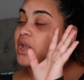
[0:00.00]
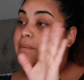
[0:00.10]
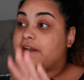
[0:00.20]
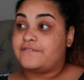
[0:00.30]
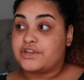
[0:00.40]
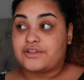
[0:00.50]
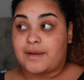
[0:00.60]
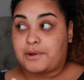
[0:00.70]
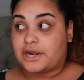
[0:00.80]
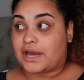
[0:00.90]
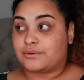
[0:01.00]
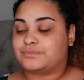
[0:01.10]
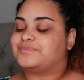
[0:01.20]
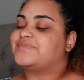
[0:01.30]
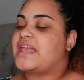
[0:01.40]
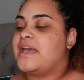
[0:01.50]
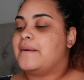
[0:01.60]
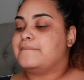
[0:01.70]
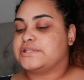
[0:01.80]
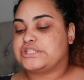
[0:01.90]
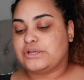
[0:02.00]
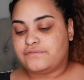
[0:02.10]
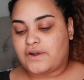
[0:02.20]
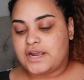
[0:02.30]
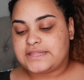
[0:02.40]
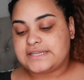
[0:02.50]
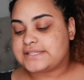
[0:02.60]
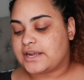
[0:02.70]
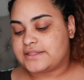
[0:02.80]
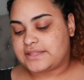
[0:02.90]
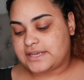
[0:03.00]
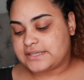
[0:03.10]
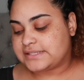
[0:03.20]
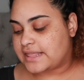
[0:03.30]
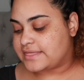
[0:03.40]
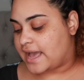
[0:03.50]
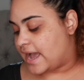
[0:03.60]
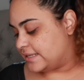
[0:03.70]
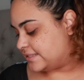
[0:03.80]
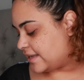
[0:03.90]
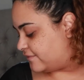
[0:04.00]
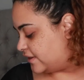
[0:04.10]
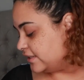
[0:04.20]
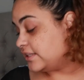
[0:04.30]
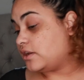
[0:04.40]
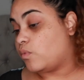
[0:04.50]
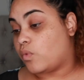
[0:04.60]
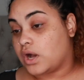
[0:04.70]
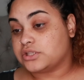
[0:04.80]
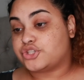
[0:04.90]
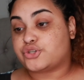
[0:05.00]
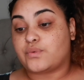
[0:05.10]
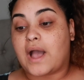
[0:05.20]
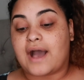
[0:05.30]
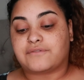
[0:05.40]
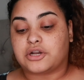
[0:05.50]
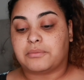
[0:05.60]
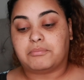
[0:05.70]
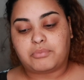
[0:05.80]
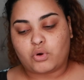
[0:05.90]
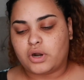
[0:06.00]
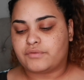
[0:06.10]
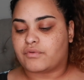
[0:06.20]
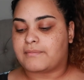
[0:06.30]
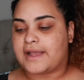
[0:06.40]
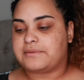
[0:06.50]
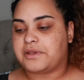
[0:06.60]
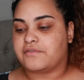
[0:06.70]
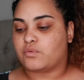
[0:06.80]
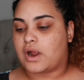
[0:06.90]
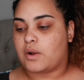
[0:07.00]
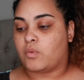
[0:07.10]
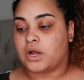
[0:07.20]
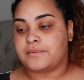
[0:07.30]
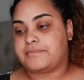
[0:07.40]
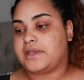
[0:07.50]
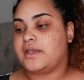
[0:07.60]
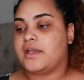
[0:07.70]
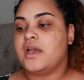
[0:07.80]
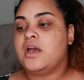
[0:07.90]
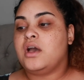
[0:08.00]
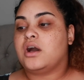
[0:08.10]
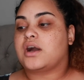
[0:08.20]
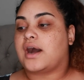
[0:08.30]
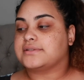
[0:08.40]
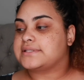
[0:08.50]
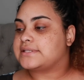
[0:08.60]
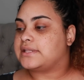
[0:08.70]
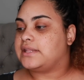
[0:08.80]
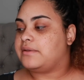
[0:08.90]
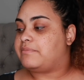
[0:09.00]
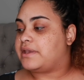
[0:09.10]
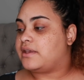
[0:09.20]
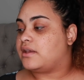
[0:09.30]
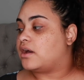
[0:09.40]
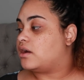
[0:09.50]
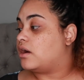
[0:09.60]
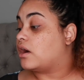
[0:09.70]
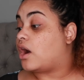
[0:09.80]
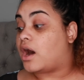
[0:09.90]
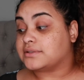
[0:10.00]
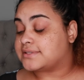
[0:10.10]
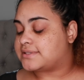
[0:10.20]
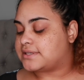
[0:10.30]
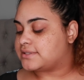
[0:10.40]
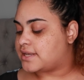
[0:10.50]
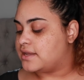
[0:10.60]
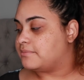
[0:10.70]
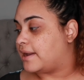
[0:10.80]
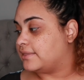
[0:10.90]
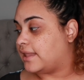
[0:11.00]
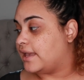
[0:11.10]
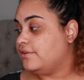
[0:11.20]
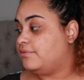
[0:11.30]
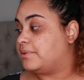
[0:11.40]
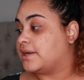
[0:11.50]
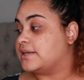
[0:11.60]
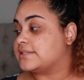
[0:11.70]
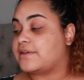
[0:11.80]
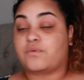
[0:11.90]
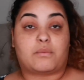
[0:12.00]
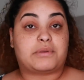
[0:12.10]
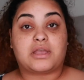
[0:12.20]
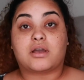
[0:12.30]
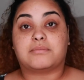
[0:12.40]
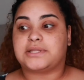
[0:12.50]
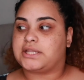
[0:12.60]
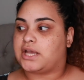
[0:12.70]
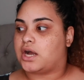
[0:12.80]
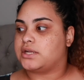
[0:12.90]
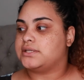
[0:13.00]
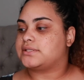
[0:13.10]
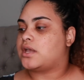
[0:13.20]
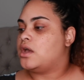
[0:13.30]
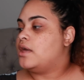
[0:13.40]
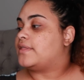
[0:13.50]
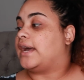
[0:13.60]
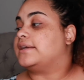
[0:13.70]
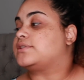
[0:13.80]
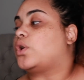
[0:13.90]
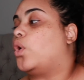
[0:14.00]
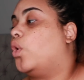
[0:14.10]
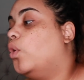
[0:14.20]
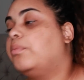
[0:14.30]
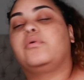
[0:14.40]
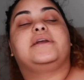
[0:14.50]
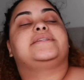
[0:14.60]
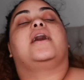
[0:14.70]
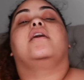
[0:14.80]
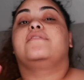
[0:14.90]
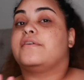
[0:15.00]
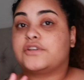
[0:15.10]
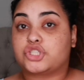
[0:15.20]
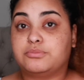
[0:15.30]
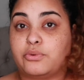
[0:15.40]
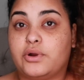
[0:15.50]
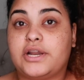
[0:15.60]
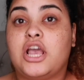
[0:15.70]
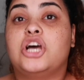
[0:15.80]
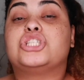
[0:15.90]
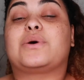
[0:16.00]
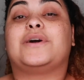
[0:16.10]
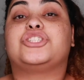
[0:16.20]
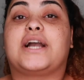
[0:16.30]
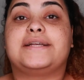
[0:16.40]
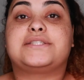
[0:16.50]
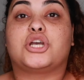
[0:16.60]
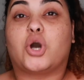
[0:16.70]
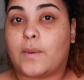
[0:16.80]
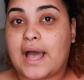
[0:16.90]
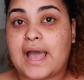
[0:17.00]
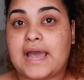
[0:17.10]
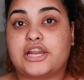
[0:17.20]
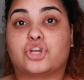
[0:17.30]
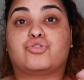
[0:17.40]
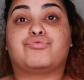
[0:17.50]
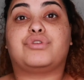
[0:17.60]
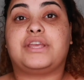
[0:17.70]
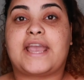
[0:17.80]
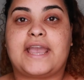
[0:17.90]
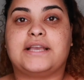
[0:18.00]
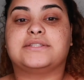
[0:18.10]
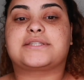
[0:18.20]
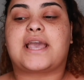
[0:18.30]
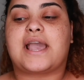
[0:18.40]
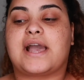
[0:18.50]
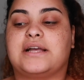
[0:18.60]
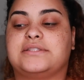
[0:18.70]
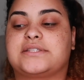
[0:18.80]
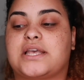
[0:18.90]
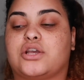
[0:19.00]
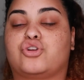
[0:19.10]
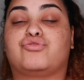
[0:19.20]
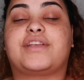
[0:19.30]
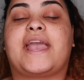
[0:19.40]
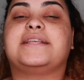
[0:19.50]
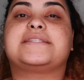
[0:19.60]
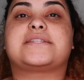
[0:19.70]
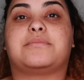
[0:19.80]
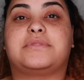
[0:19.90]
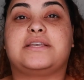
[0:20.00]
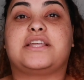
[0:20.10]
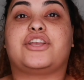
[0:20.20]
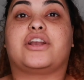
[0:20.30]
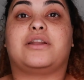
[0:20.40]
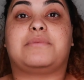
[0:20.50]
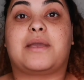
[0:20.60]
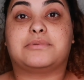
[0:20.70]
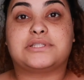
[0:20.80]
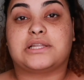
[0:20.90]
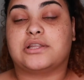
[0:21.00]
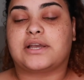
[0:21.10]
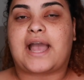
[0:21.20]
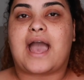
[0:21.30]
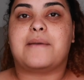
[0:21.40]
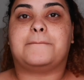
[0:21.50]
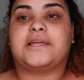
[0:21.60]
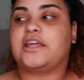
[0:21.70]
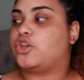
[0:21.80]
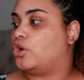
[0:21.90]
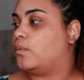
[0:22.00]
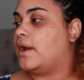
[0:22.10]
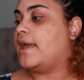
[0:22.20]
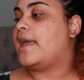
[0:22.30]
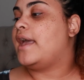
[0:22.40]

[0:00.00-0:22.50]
We're gonna figure that part out. But so far, these are things that I definitely want to have on a board, remind me of where I want to be, constantly be a constant in my life. Because if we're being completely honest, that is the whole point of the vision board. So I want you guys to go ahead, create something that you're going to be able to look at and be like, you know what?